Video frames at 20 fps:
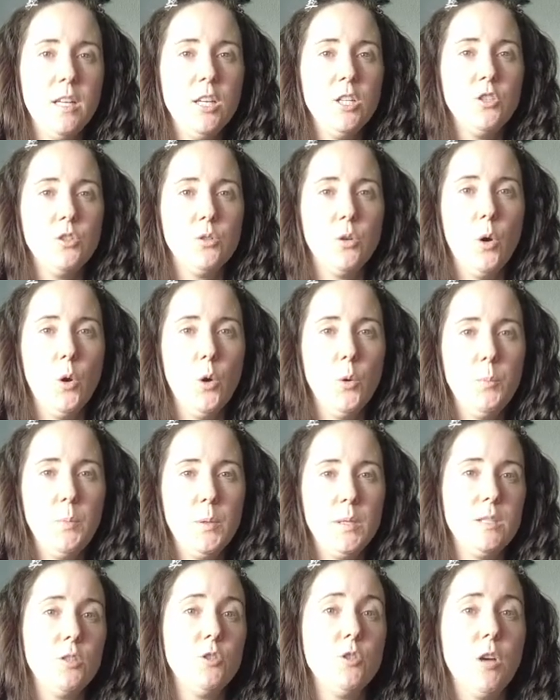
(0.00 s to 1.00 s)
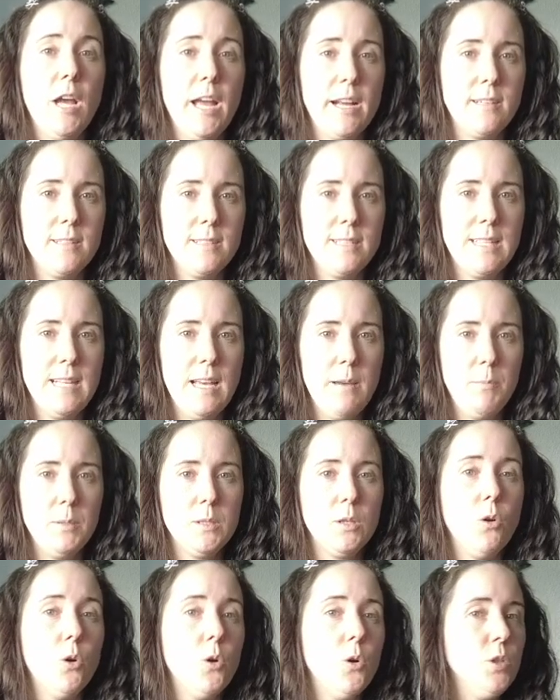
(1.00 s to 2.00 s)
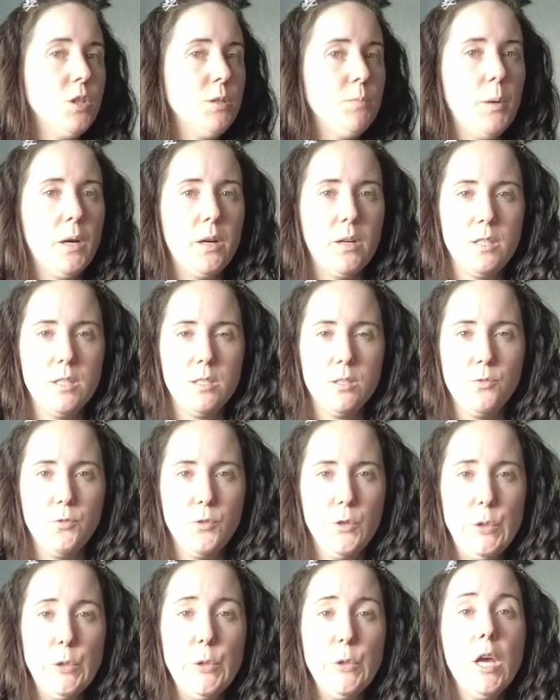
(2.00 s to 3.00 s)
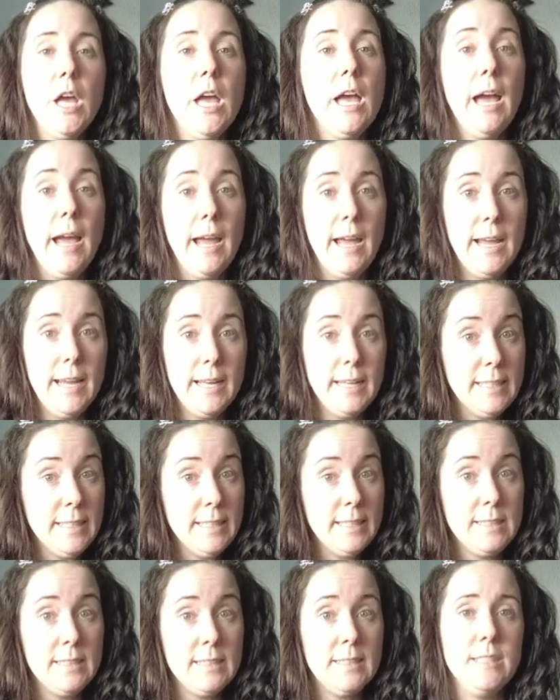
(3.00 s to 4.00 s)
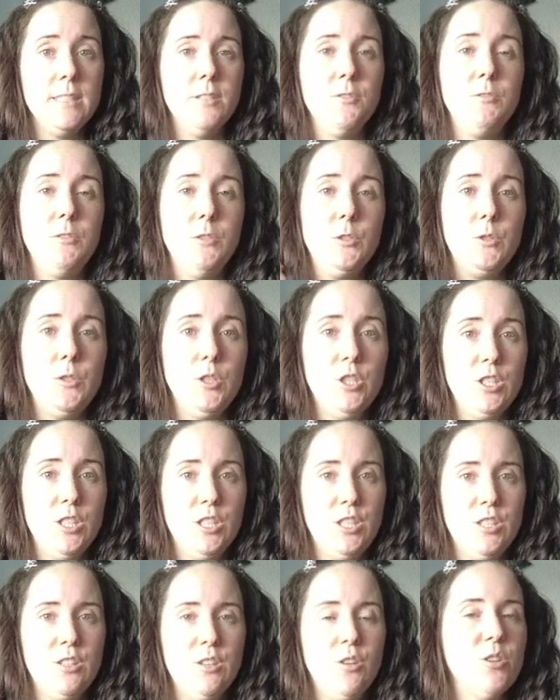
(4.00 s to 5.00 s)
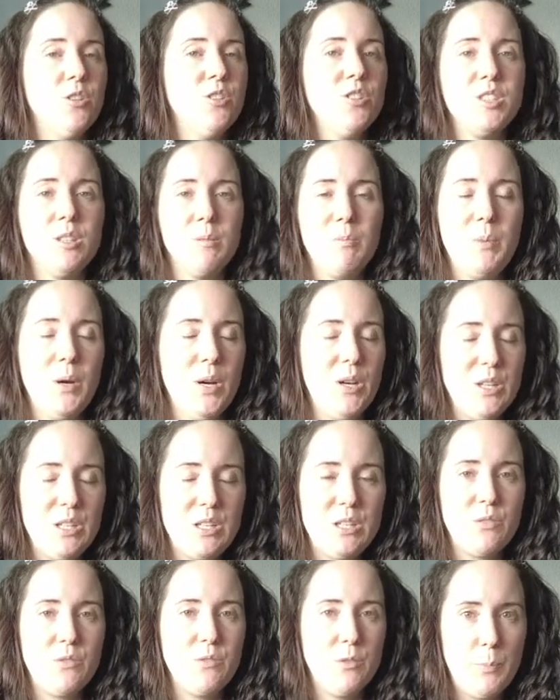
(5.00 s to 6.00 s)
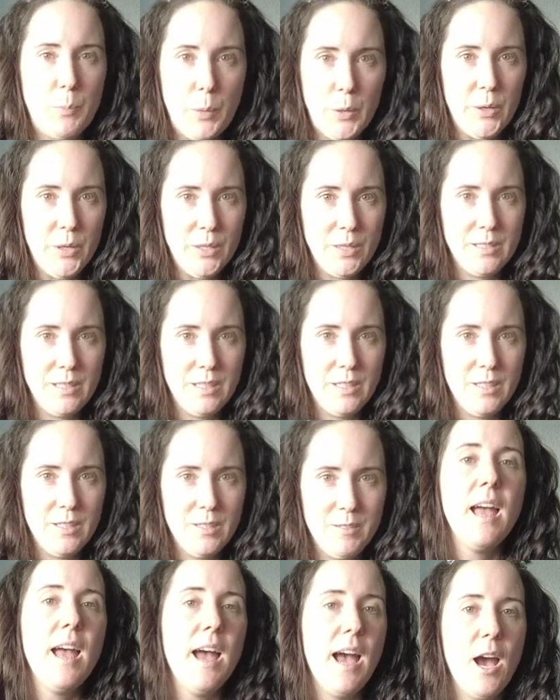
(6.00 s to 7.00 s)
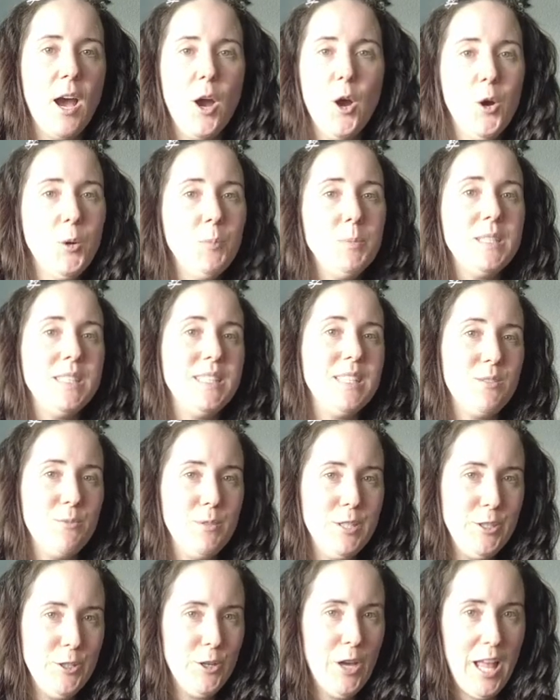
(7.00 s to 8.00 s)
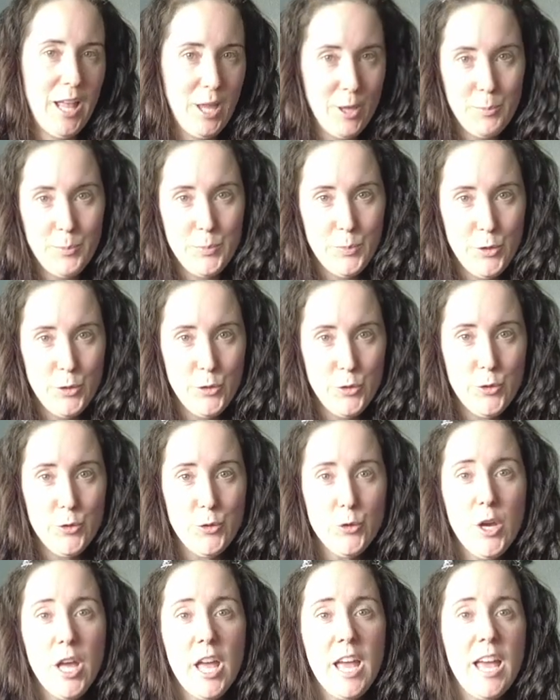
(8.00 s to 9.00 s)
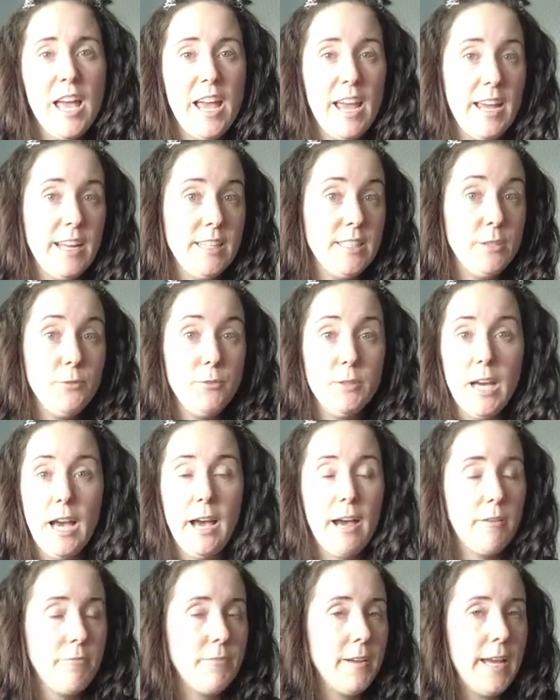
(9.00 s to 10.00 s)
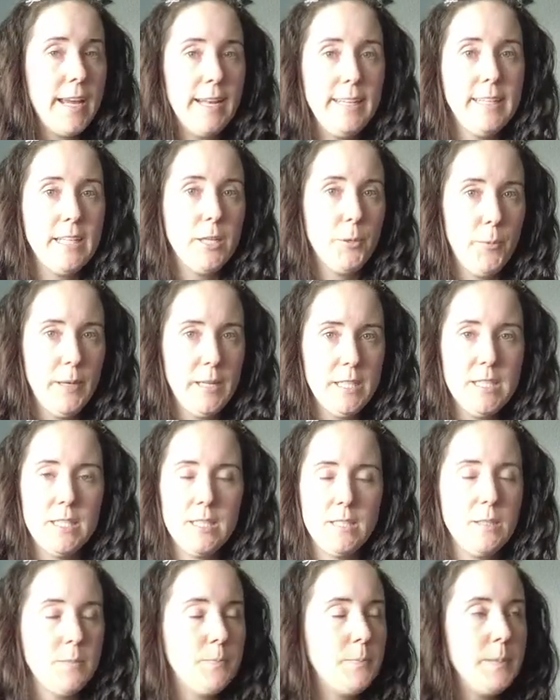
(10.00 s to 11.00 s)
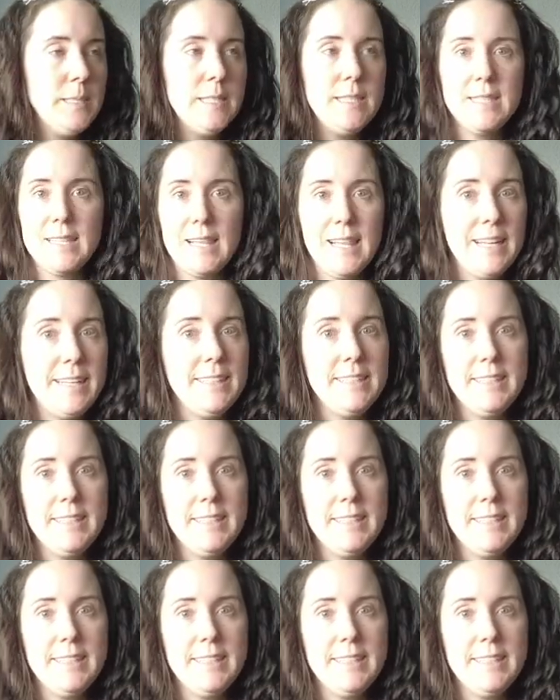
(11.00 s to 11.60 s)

to accept all the parts of you, and in the future all the parts of a partner. I hope this video helped you, and if you have any questions, please let